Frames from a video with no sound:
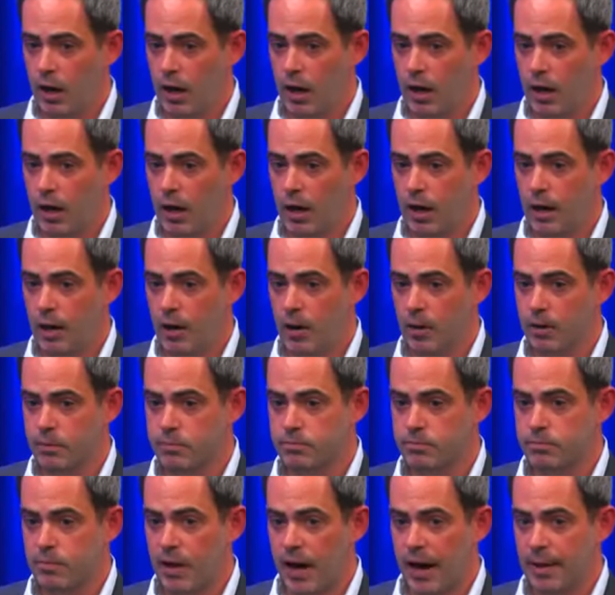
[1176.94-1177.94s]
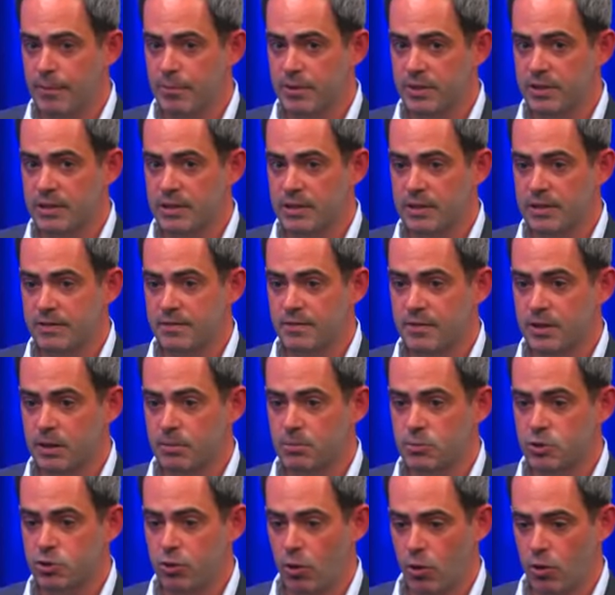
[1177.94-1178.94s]
I believe
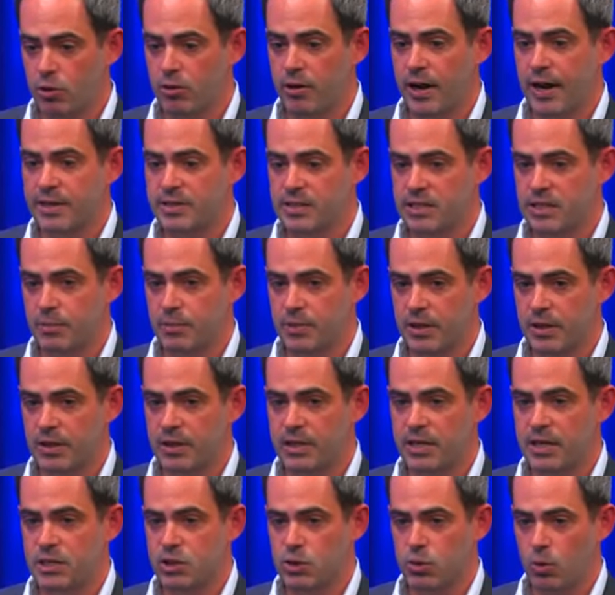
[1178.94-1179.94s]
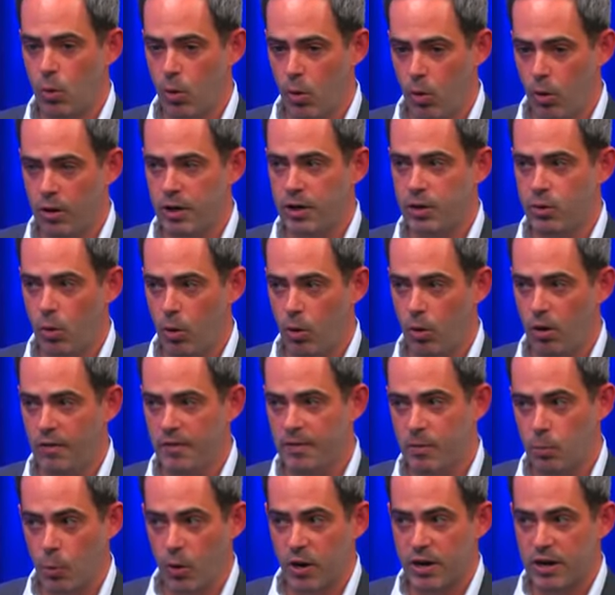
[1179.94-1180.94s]
the controller has the ability to audit
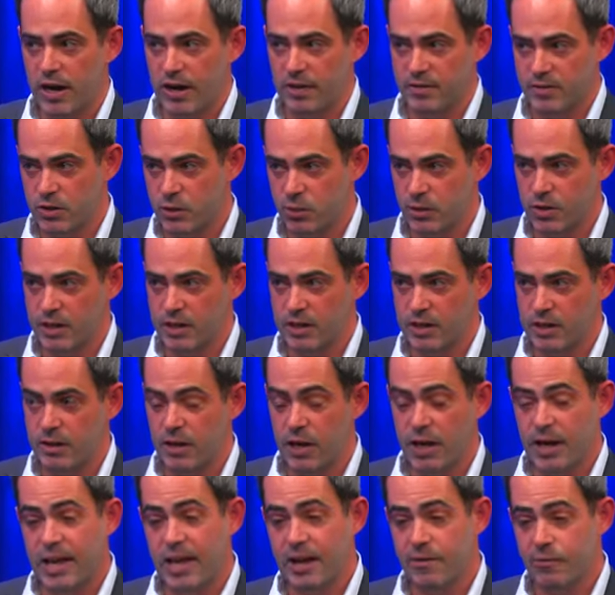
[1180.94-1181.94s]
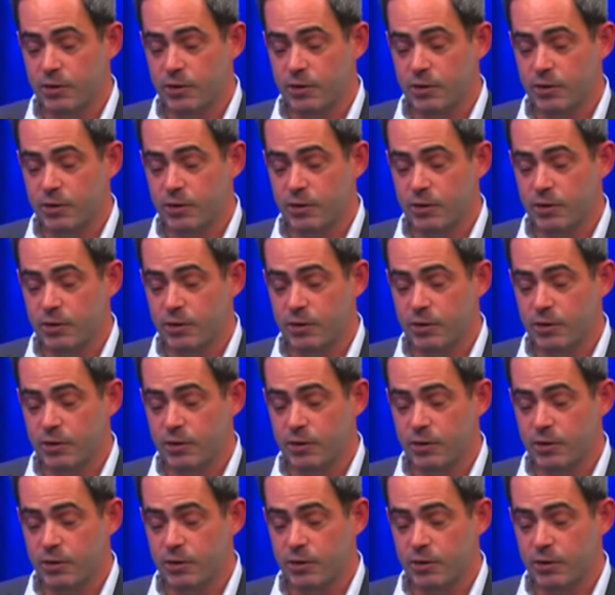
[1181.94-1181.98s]
all of them. We're not doing it.